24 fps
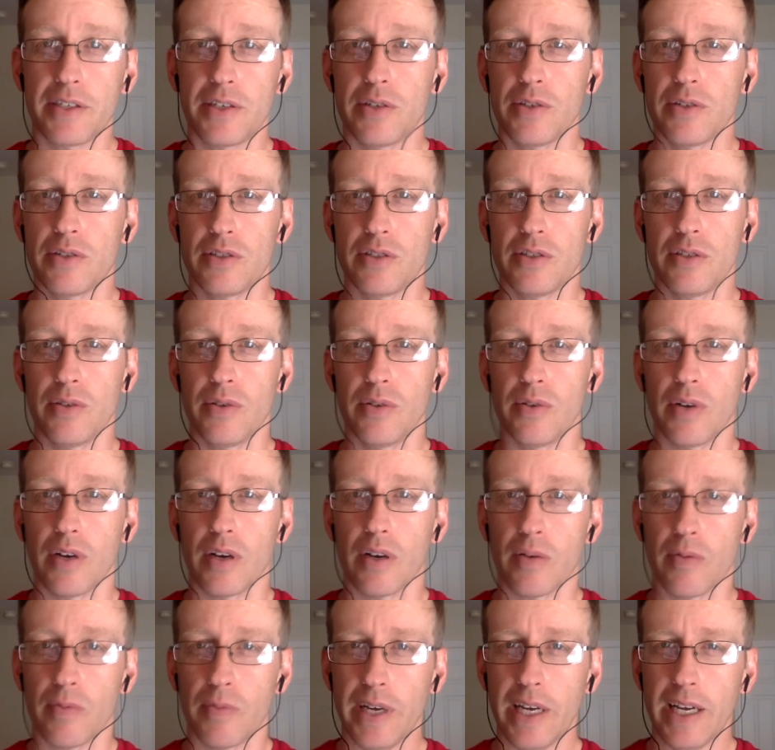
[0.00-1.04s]
you to
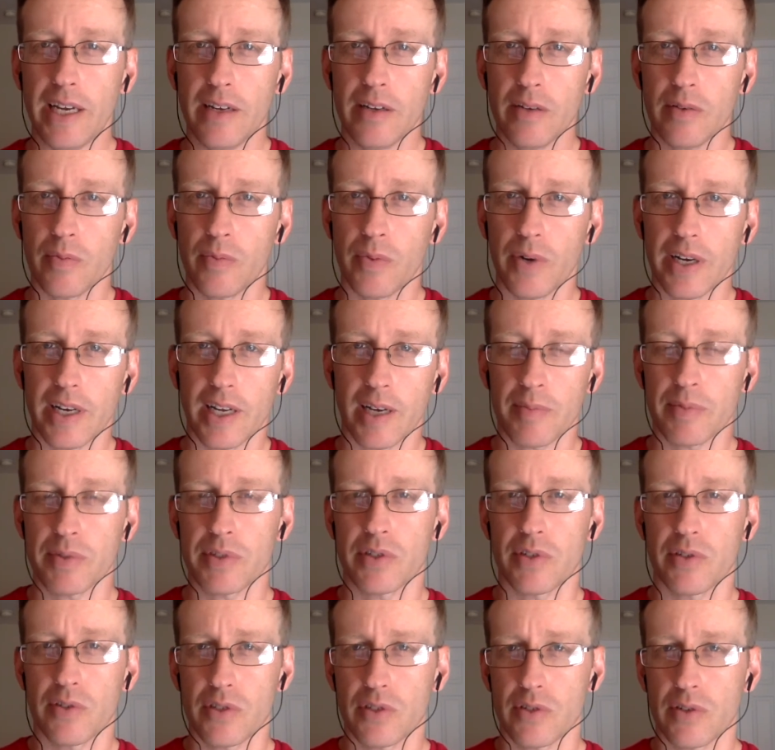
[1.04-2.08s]
read one
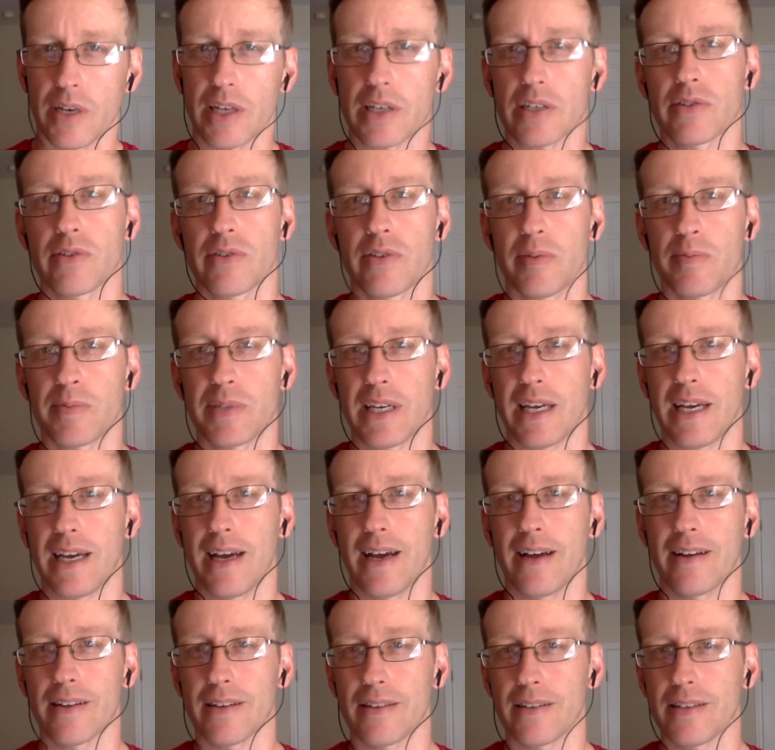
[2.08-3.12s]
episode's transcript
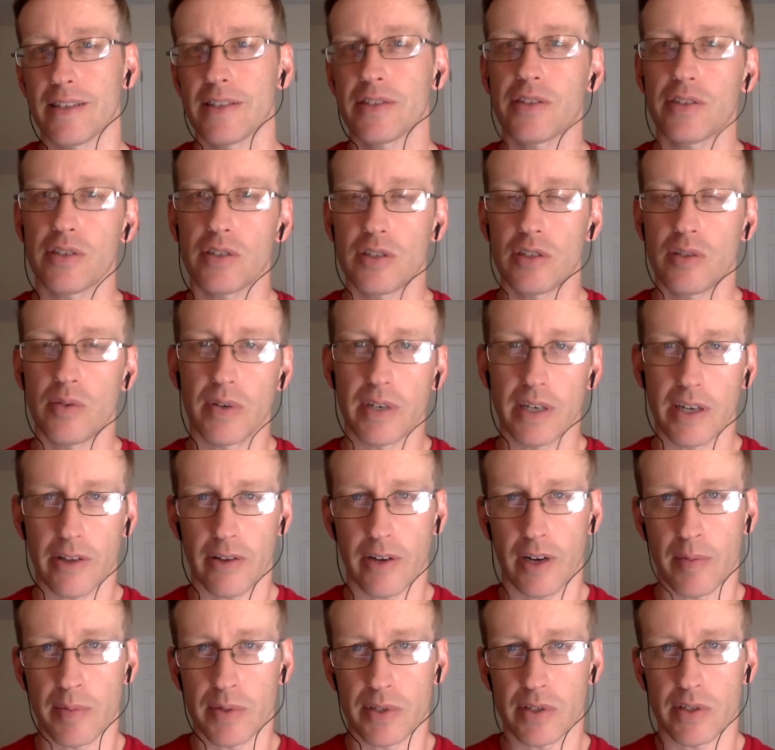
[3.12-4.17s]
and listen to
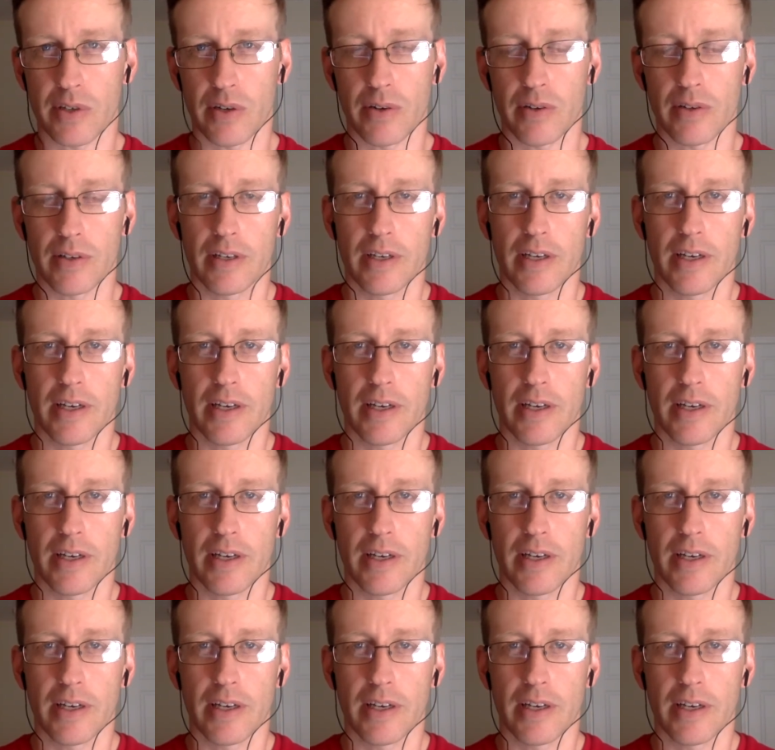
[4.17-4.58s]
another episode.